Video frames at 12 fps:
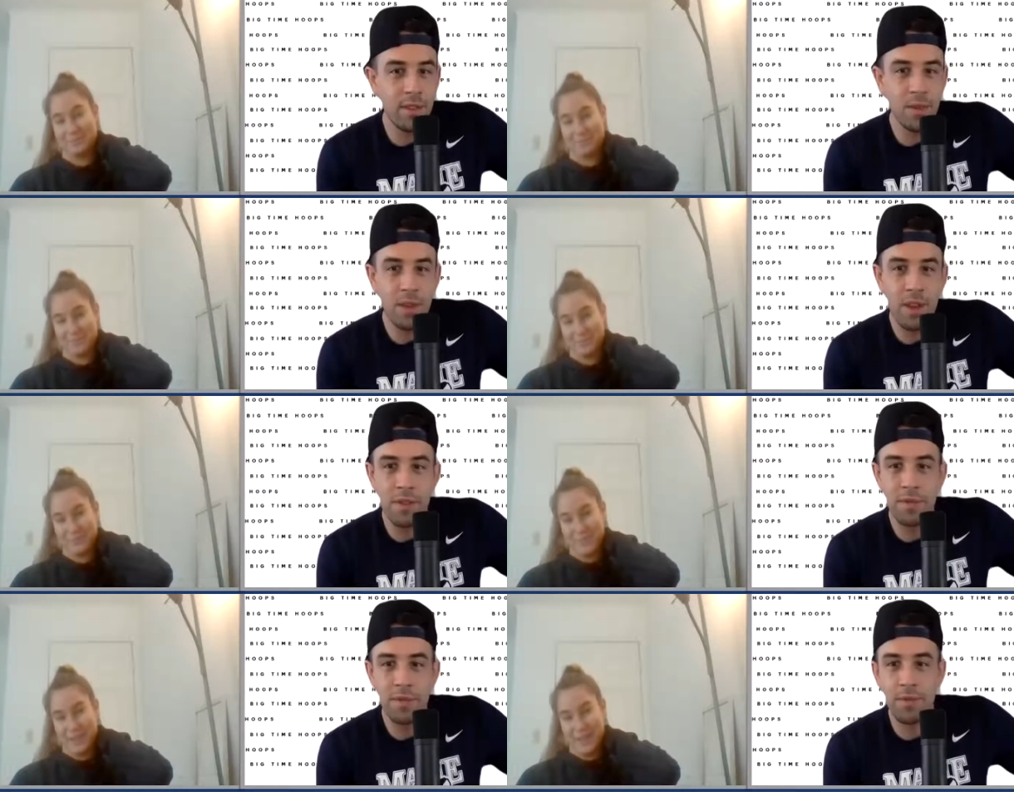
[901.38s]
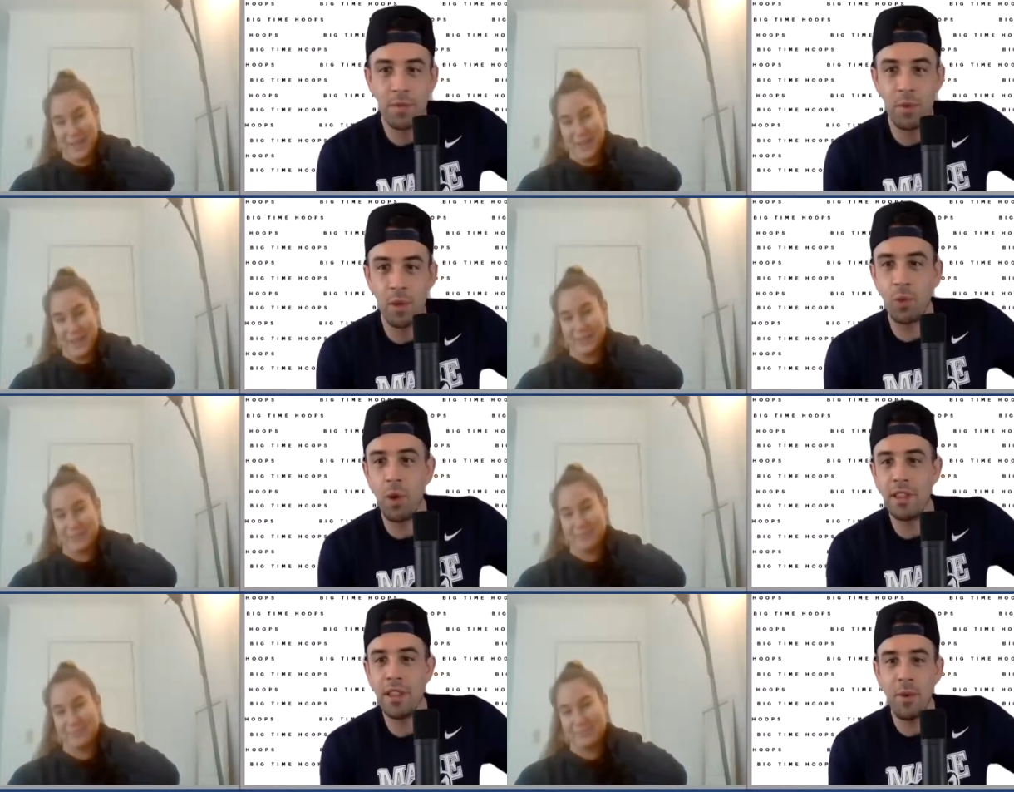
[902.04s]
Speaker 1: Okay. Well, it's
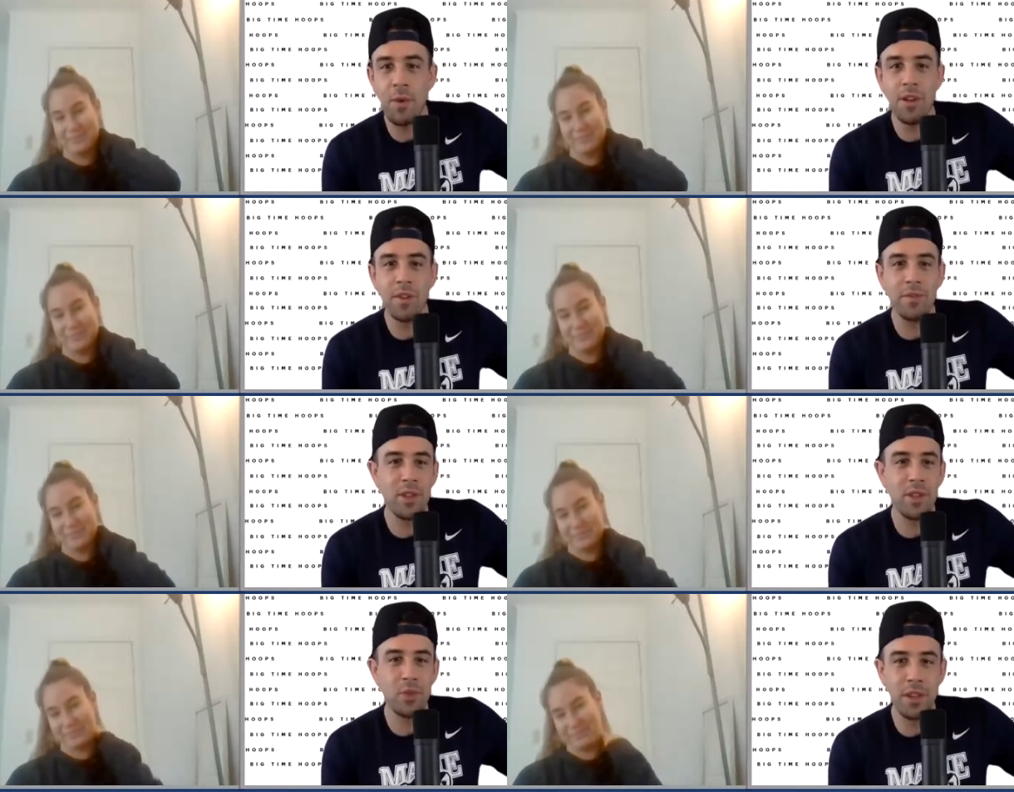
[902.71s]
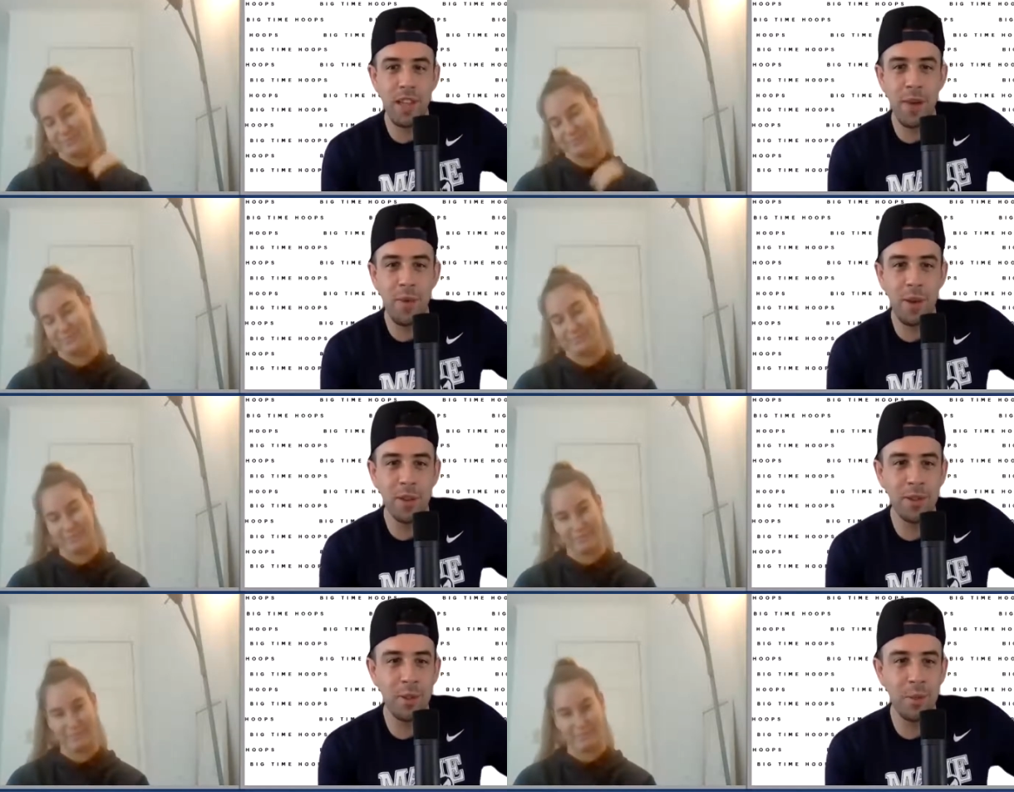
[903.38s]
yeah. worked out well. It's worked out
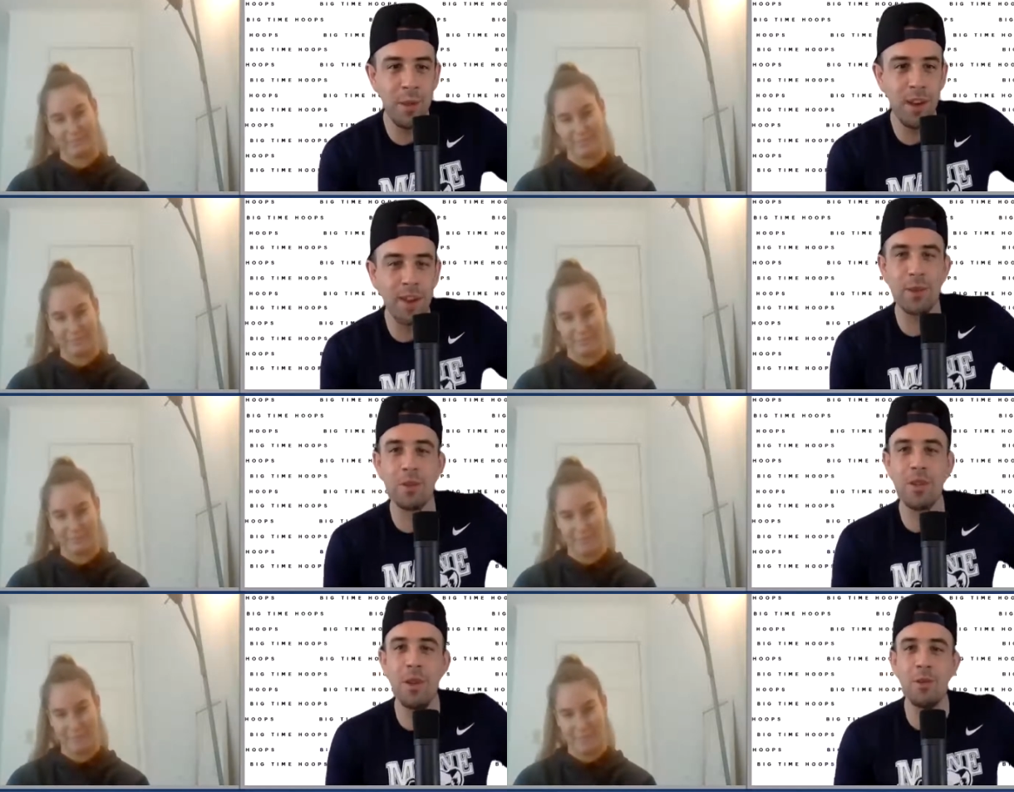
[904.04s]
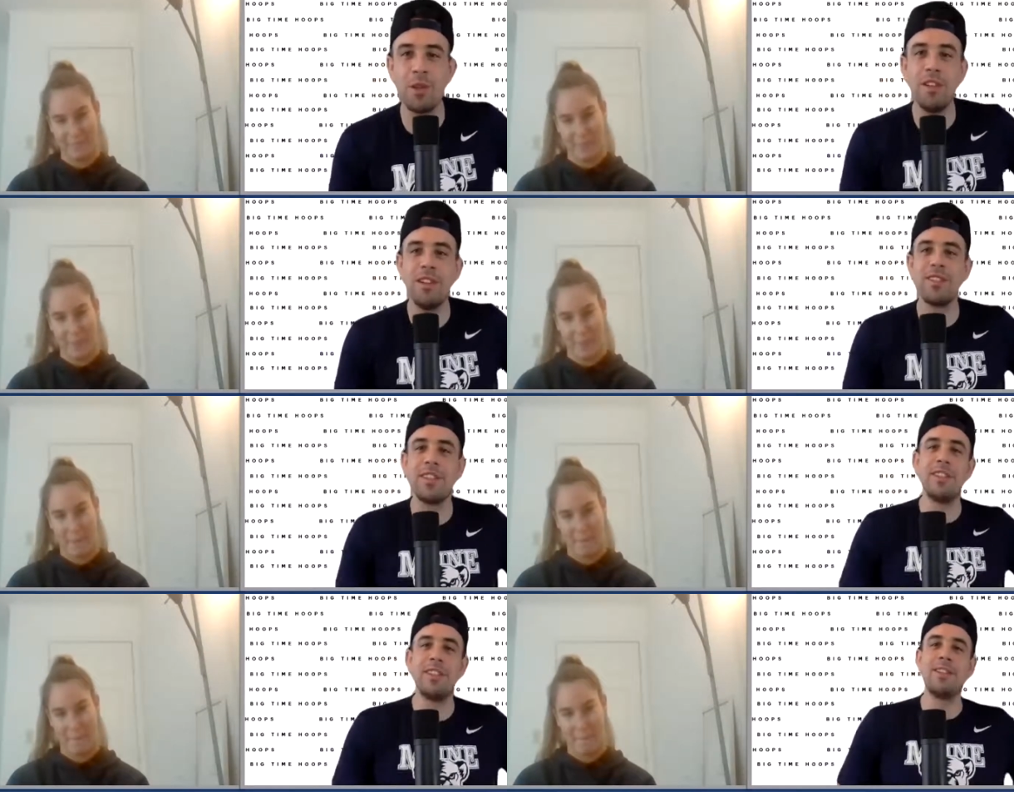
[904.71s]
well since you've been here, so it was, it was a good
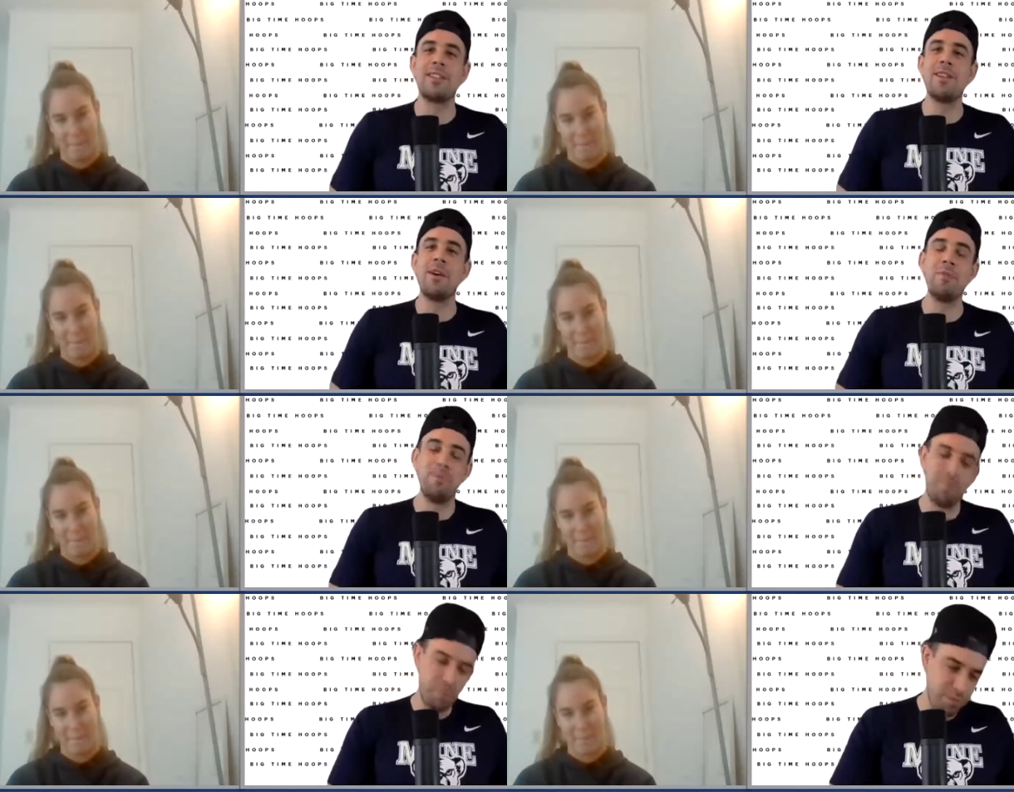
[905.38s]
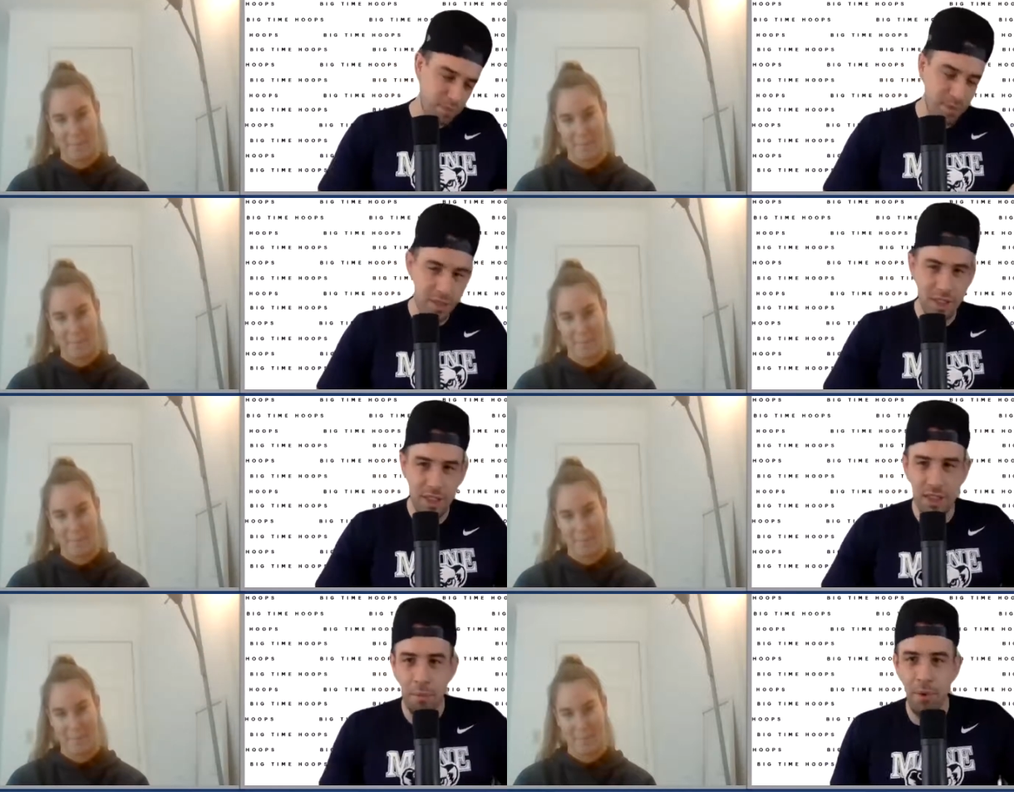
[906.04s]
decision. So,
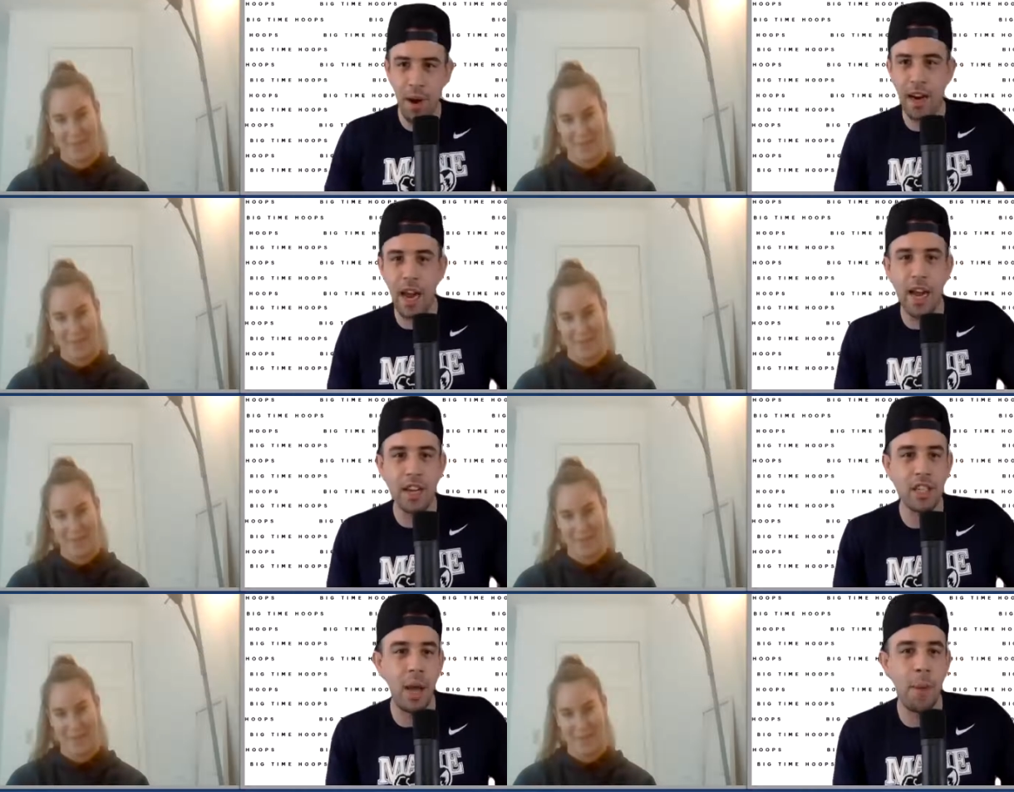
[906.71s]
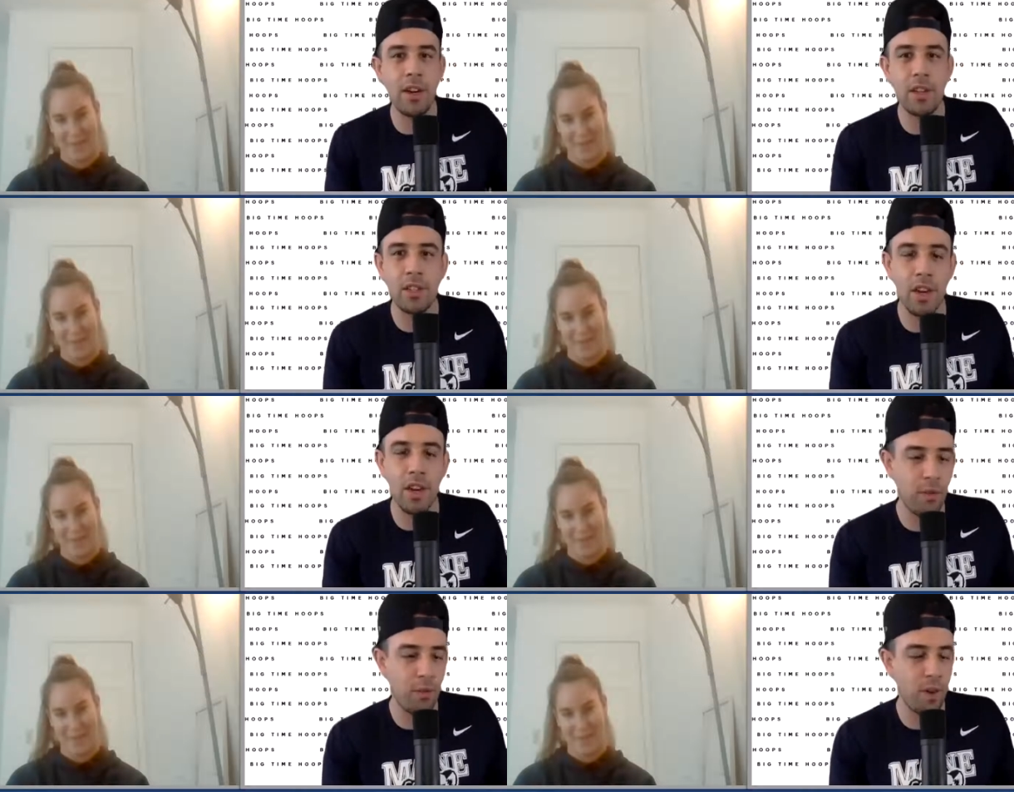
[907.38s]
prior to actually coming here to start your